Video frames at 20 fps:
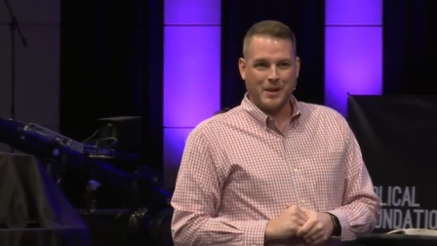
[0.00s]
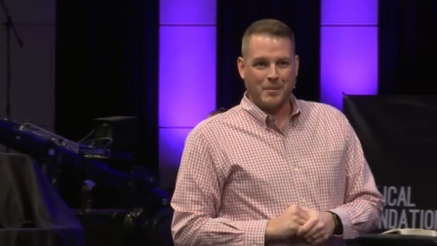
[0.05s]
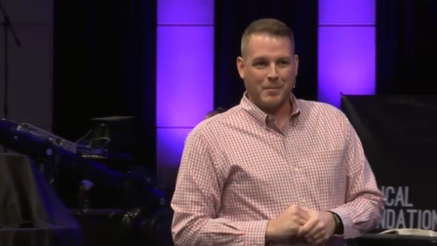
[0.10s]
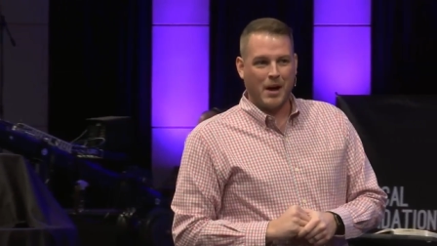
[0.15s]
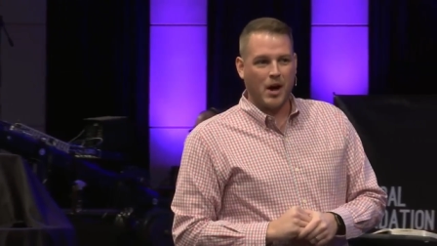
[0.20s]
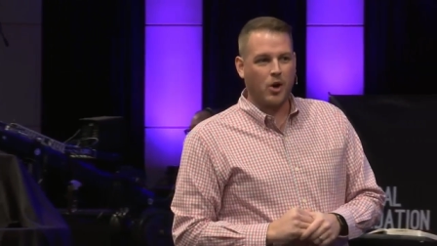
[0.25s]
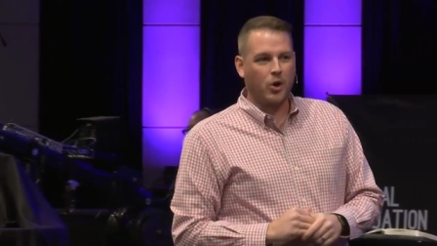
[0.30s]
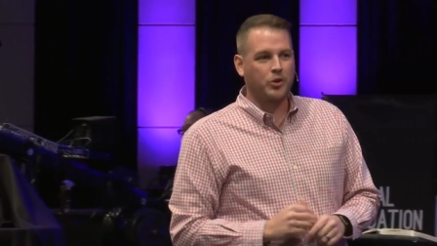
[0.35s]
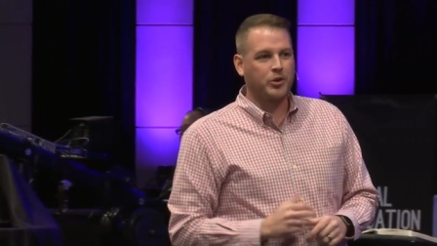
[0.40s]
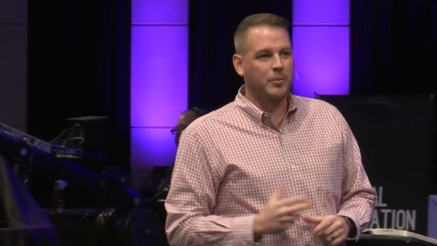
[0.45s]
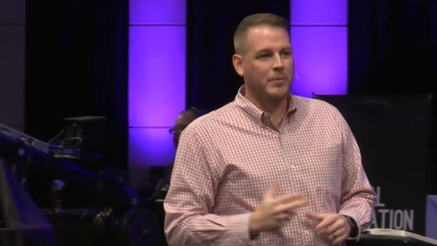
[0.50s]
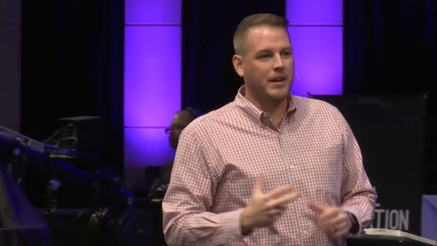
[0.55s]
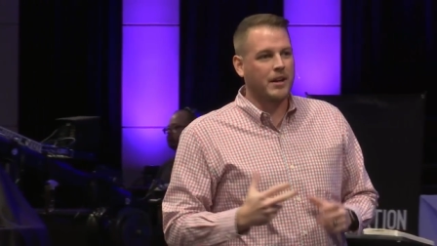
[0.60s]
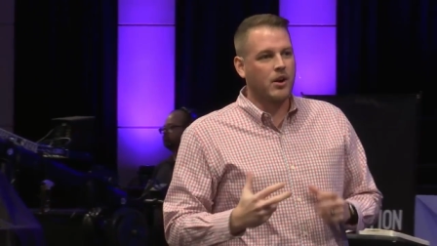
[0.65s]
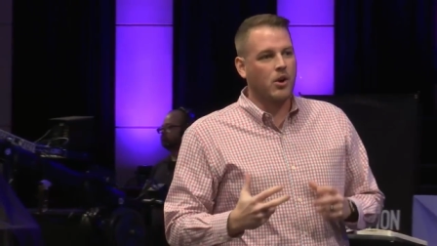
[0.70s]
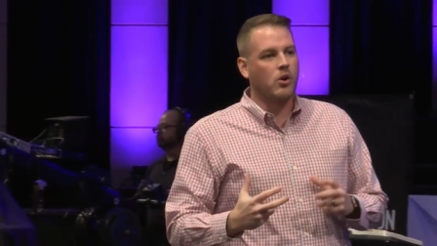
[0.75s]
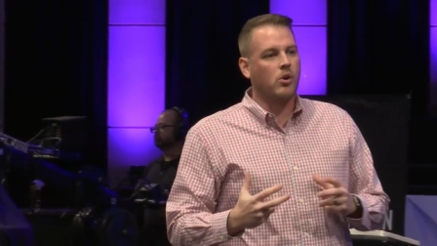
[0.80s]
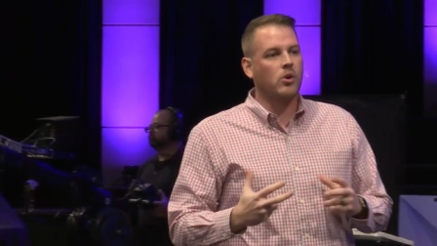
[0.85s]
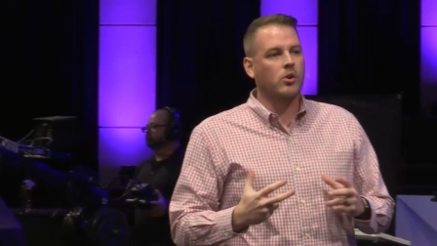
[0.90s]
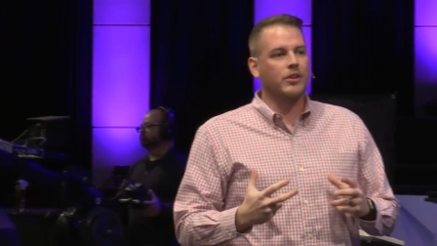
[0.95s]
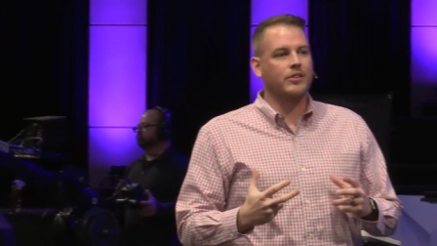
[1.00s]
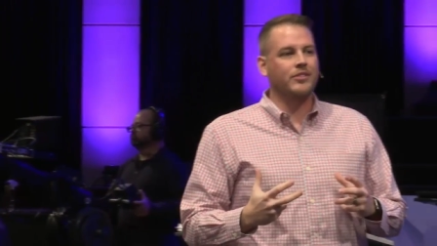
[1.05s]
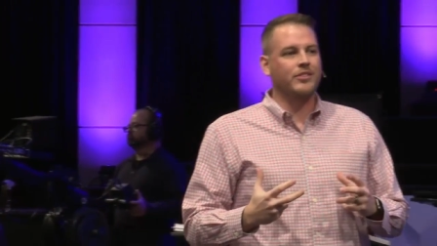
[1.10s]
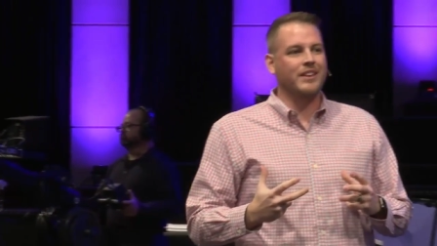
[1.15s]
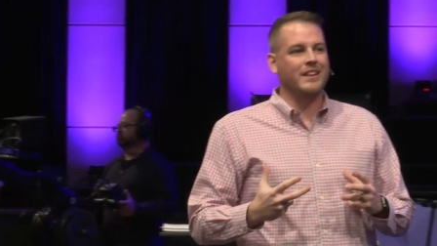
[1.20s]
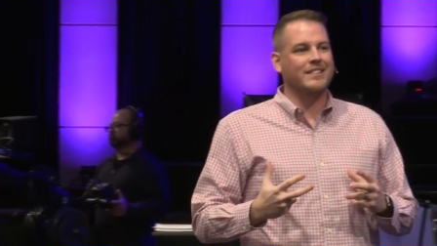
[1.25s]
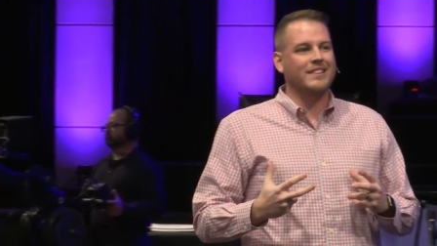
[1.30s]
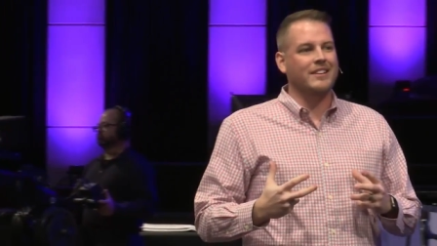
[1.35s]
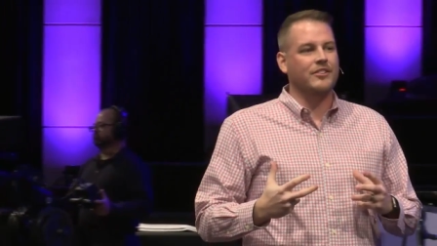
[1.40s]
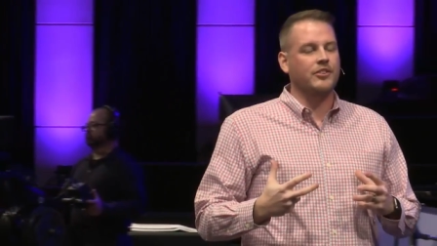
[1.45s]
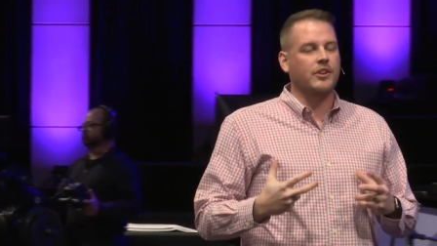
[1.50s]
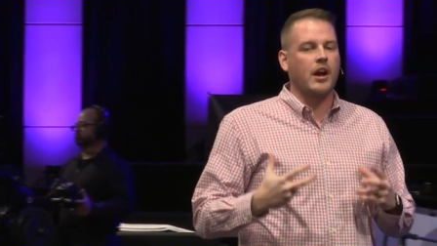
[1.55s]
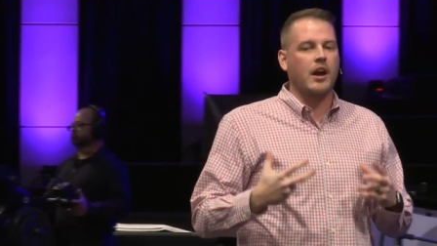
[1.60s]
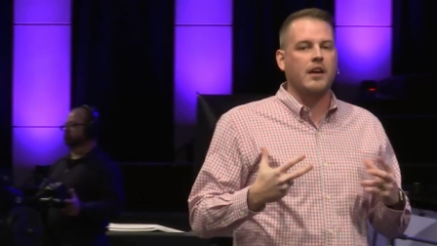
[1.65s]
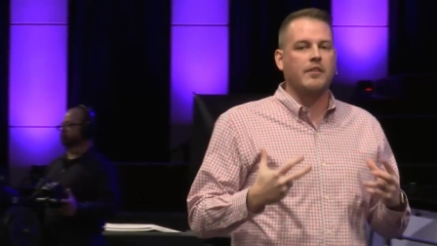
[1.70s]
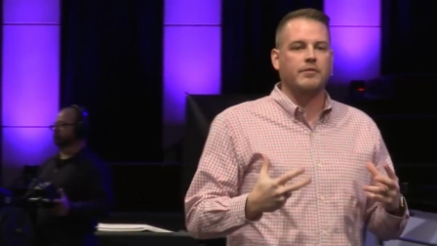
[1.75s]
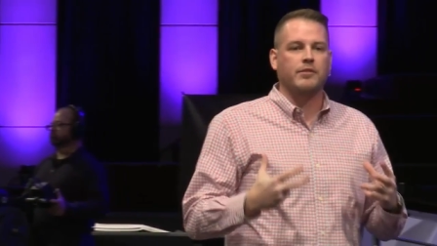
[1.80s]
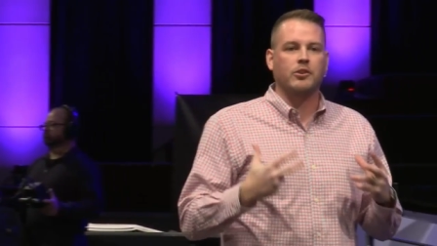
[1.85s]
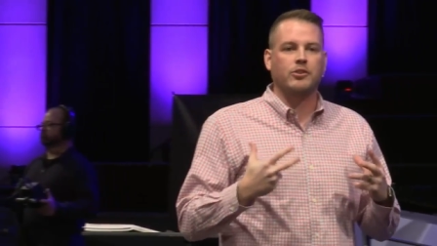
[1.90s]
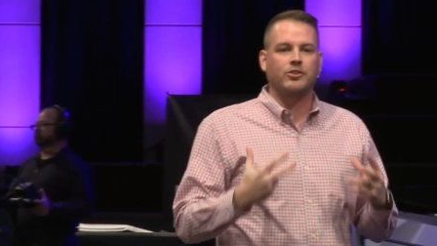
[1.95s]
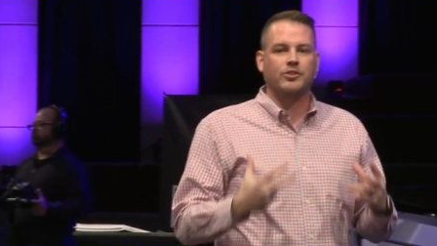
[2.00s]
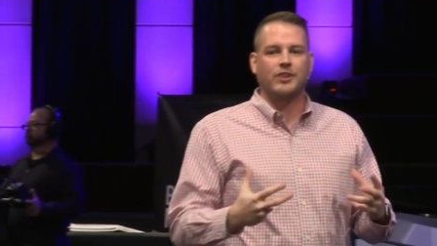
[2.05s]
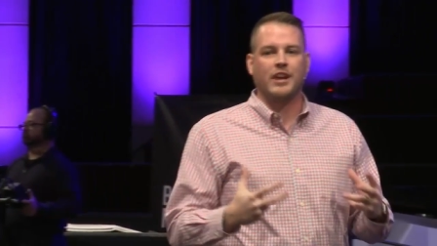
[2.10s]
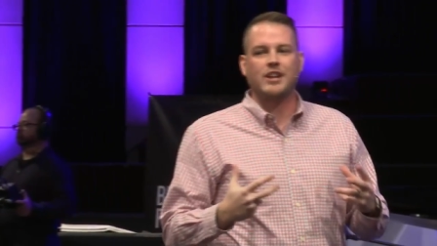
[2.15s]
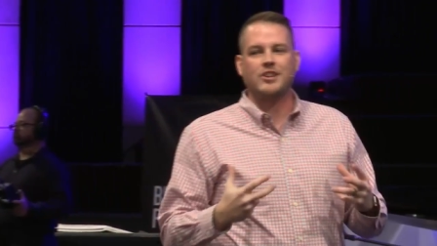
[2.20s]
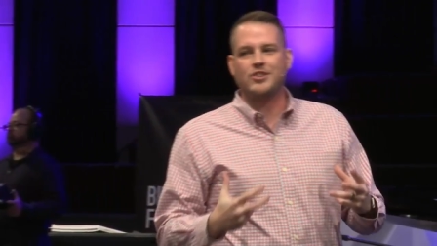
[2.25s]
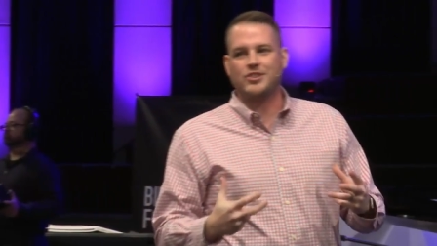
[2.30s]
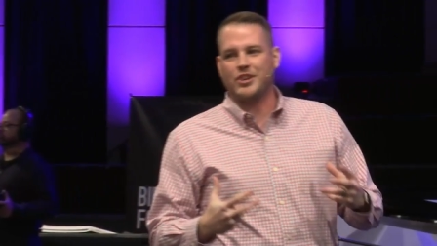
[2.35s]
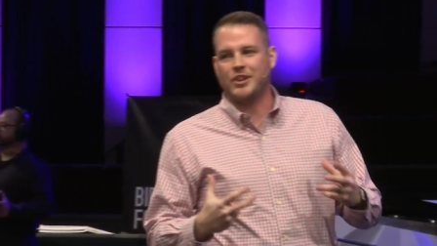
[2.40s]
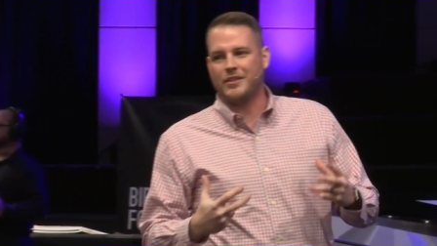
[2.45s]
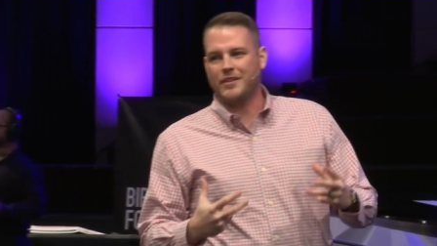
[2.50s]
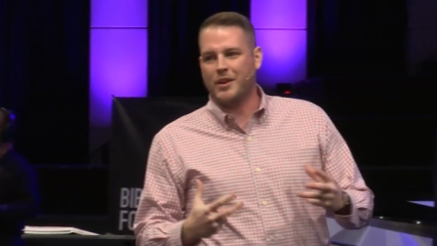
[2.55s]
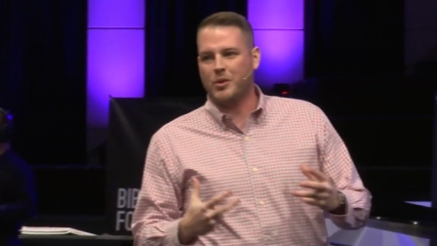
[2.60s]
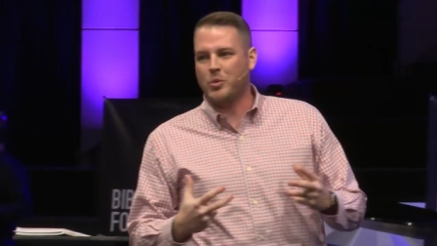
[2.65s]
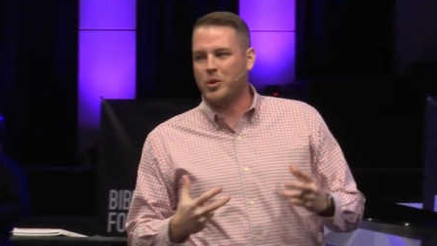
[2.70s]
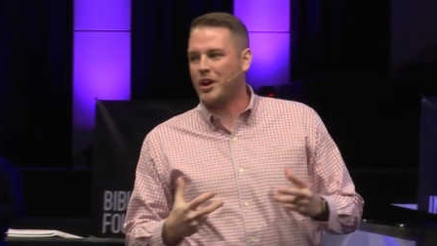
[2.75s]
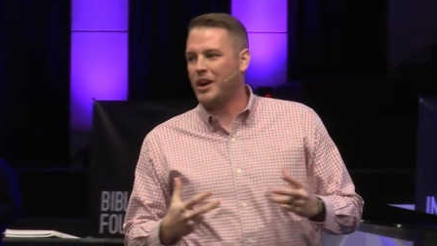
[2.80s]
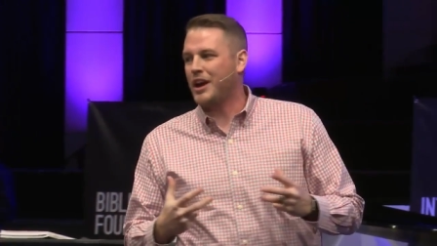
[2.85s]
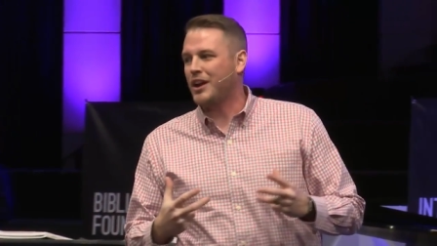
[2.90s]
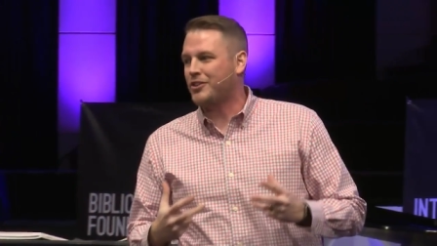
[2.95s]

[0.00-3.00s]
My ultimate goal is that this conversation that we're